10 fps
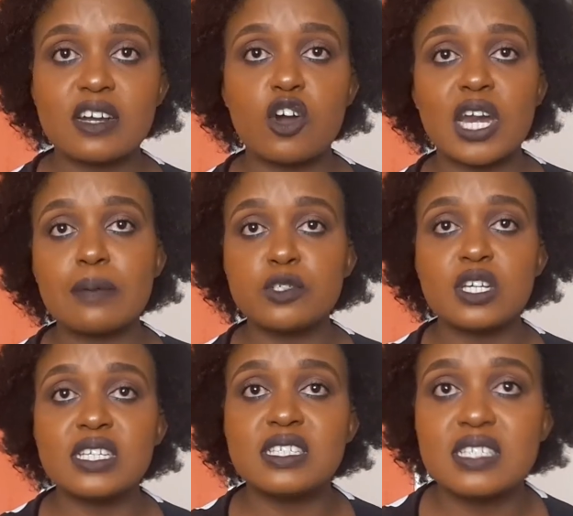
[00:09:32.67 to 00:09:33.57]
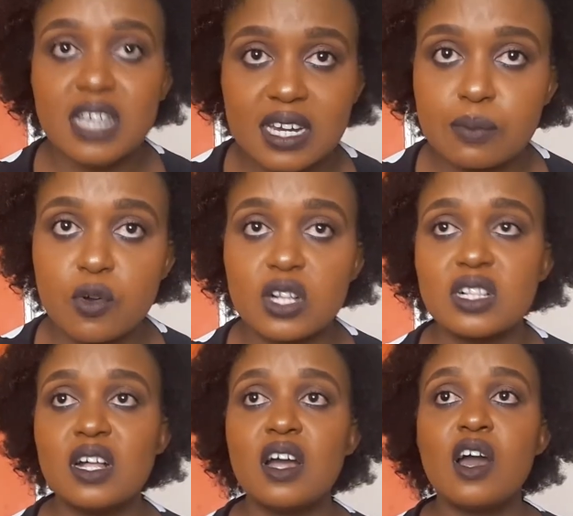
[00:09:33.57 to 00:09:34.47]
Corruption is terrible.
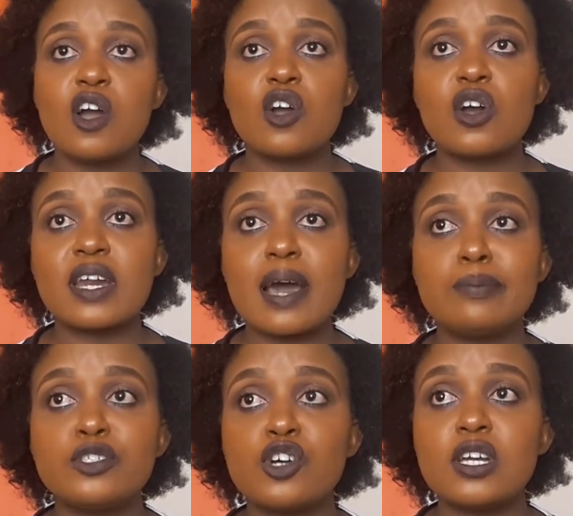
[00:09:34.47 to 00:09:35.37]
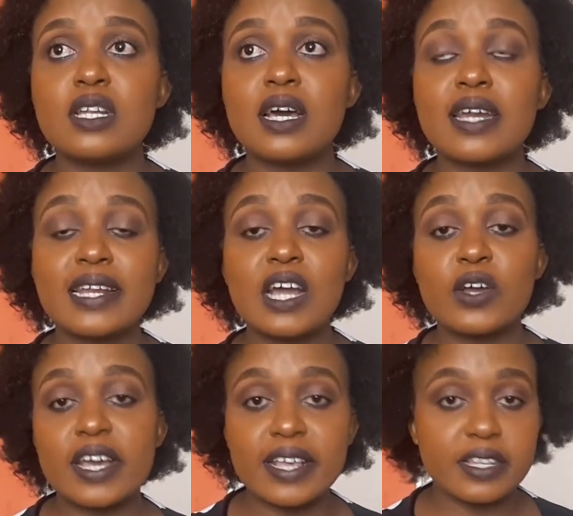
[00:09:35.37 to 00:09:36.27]
Corruption. Right now,
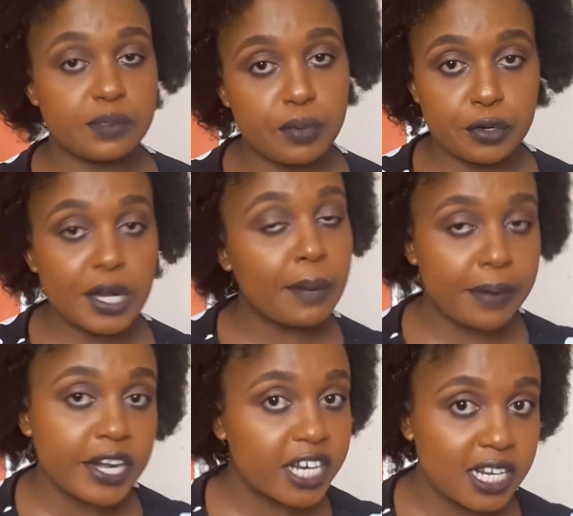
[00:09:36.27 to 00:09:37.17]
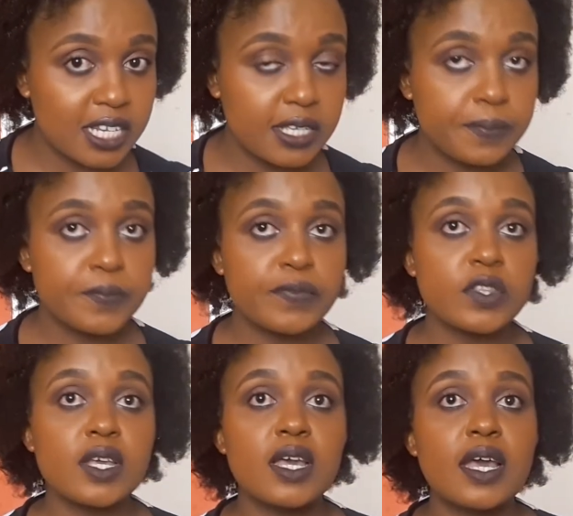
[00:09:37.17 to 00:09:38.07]
Kenya is broke apparently.
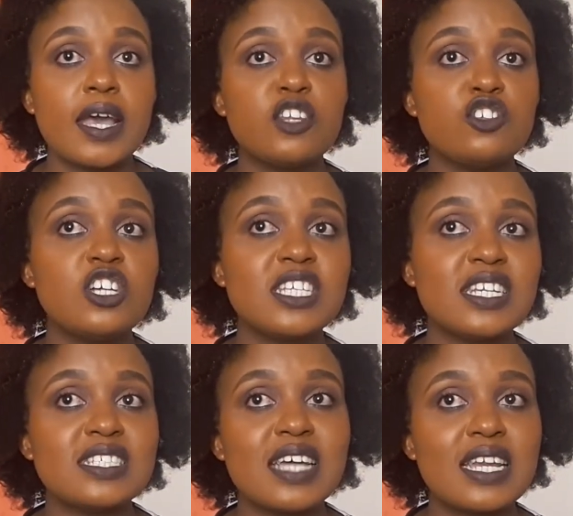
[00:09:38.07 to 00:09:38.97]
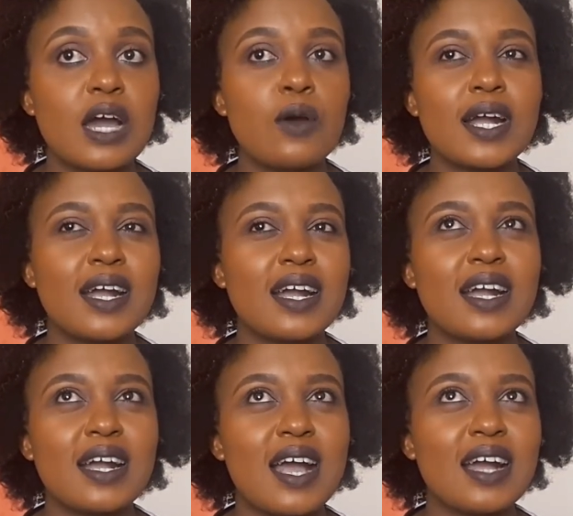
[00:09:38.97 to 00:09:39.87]
And you don't understand how a,
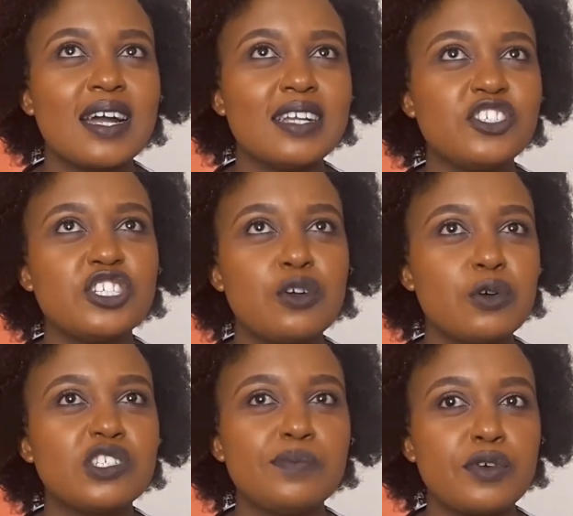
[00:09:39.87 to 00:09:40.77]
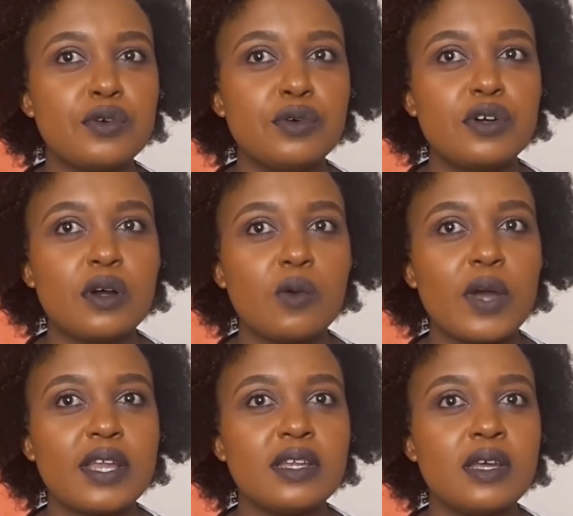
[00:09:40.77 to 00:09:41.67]
a country goes broke
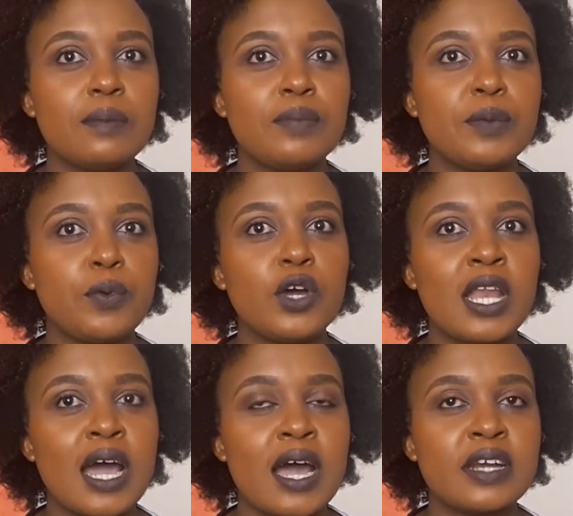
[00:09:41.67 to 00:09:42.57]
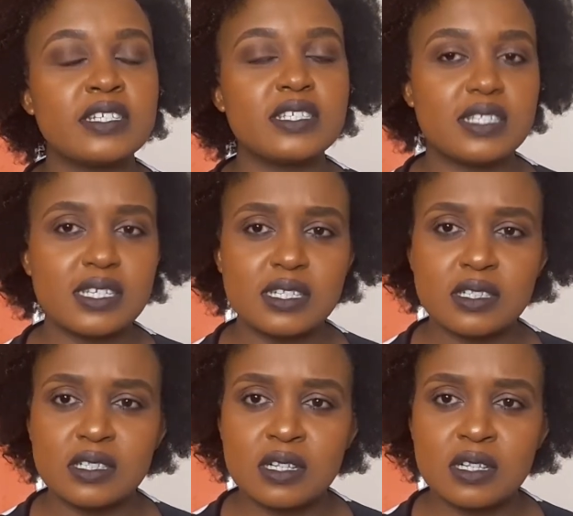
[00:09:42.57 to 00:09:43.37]
when people are still